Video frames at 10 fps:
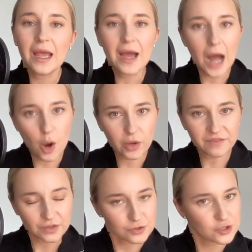
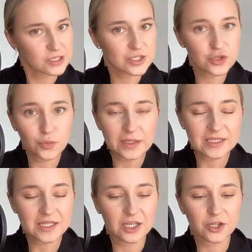However, just 2 months
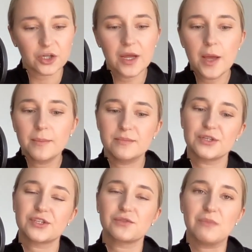later, Mr.